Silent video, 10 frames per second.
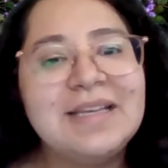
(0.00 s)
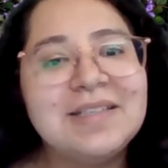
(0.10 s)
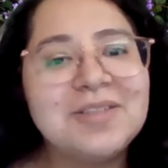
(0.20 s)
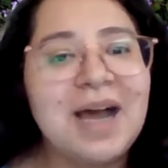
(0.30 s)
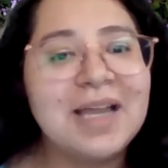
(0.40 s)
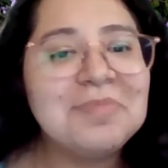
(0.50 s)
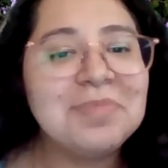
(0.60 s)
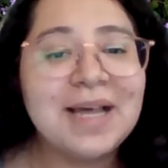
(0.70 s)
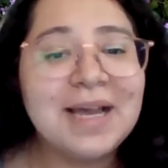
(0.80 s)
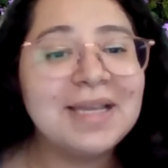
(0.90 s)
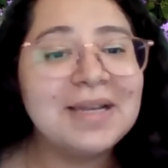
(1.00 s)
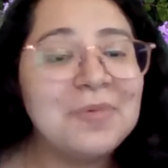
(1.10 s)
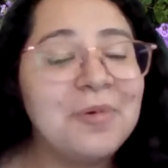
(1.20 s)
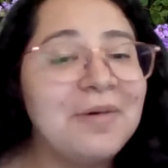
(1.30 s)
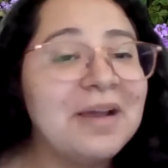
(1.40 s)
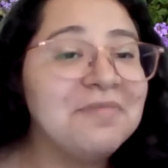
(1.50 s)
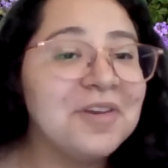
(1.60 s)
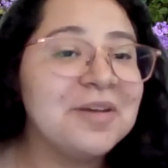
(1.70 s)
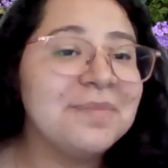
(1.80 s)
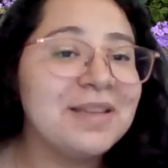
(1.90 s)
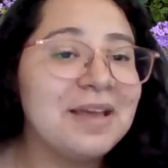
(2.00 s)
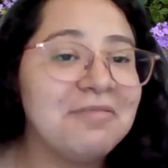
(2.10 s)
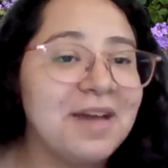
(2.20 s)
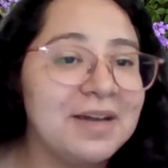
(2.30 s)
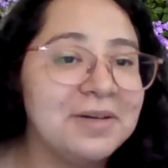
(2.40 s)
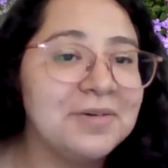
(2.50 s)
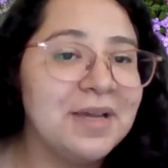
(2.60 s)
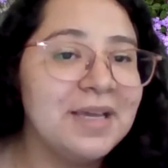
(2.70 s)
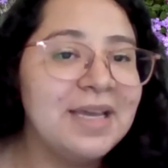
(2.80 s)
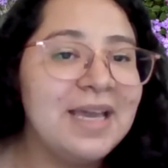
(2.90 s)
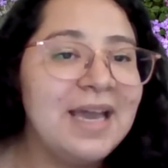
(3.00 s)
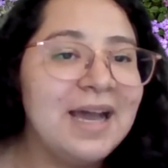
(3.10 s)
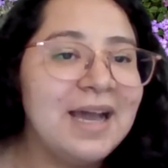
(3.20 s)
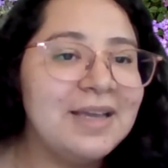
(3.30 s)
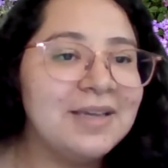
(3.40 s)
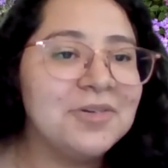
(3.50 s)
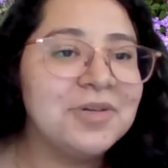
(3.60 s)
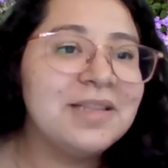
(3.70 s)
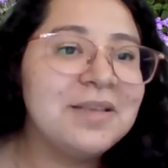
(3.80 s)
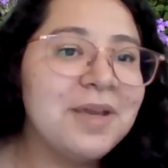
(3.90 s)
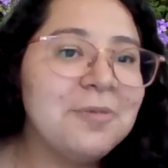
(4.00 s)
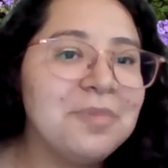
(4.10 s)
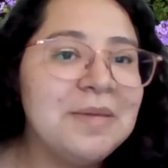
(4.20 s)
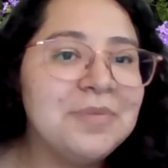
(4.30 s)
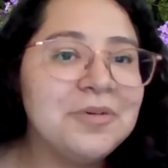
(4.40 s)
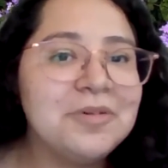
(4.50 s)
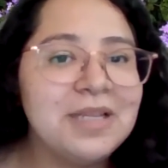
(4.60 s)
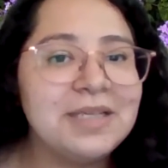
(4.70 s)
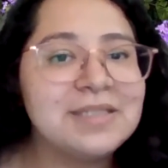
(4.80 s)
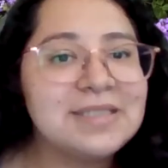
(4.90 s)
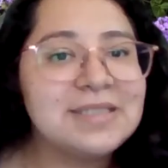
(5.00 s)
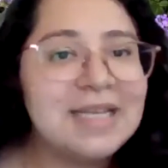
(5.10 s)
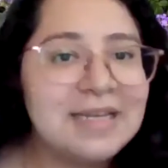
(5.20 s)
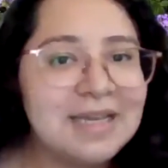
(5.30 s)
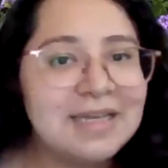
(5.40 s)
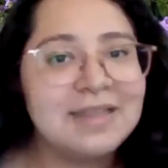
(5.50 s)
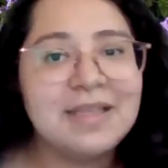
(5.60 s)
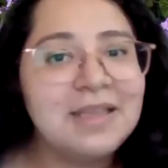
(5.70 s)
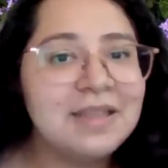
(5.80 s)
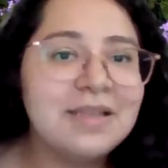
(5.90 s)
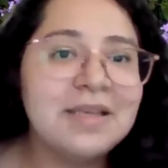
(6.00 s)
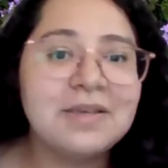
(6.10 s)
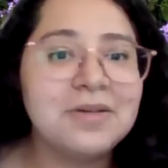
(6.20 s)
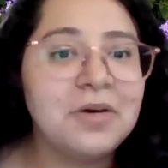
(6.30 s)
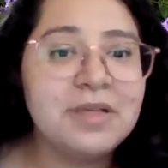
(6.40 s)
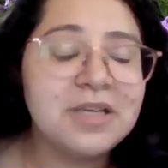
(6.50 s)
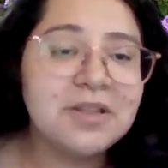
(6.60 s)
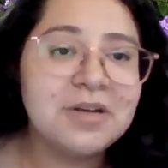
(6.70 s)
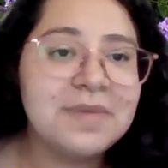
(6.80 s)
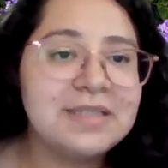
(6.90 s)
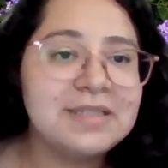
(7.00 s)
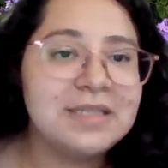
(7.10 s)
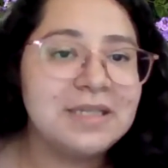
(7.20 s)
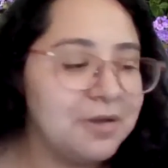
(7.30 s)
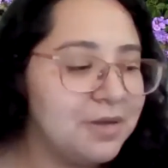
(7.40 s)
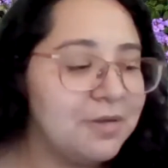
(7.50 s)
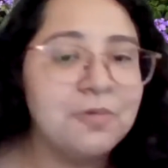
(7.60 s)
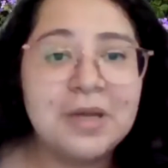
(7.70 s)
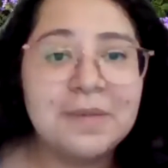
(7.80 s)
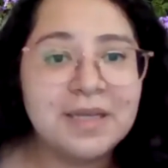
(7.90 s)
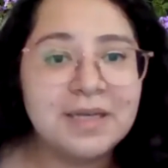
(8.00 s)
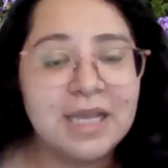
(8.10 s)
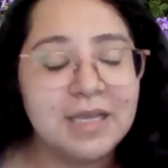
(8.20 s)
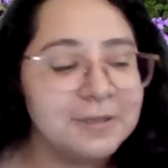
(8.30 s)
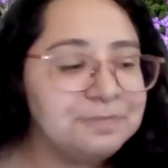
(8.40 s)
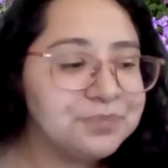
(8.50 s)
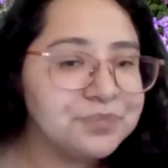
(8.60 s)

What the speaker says: So I applied while I figured my life out. I quickly met people like Yesenia and Edith and like all these other amazing women and